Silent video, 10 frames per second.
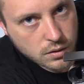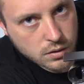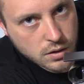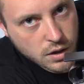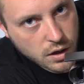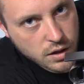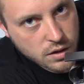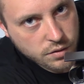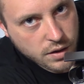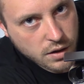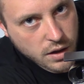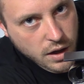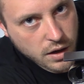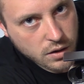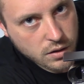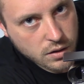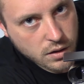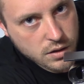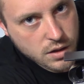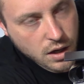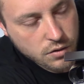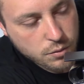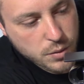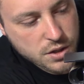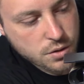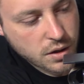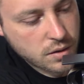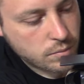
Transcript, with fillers: So now I need to figure that out. It's kind of a mystery.